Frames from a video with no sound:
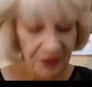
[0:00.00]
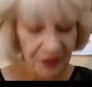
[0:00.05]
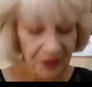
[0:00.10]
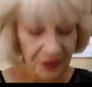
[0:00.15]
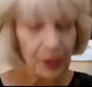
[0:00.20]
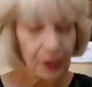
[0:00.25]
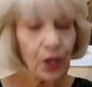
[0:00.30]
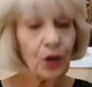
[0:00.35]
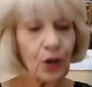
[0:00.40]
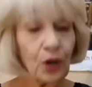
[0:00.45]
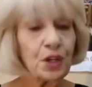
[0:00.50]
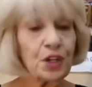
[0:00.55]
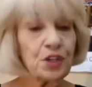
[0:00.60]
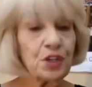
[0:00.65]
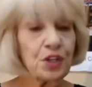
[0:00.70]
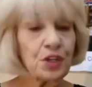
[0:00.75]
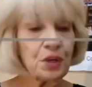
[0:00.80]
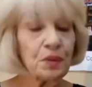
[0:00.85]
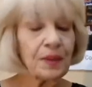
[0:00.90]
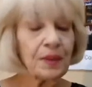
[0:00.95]
you ever go to
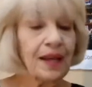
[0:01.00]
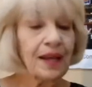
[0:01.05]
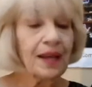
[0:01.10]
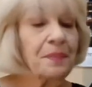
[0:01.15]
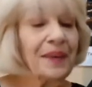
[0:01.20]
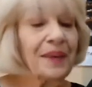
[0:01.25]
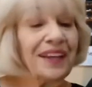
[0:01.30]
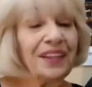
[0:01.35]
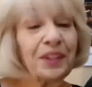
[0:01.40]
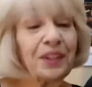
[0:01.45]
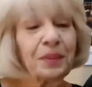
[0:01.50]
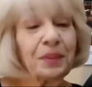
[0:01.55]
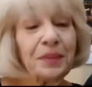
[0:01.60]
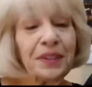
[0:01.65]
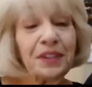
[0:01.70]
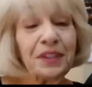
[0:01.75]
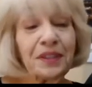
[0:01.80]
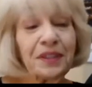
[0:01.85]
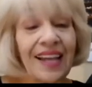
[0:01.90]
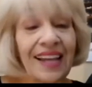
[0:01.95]
do one, I bet you'll be
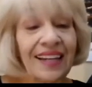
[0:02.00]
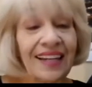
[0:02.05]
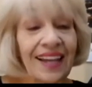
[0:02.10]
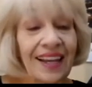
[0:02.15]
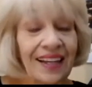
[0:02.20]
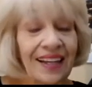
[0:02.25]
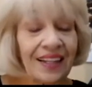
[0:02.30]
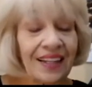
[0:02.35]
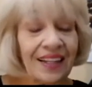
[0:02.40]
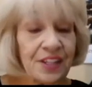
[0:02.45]
great at it,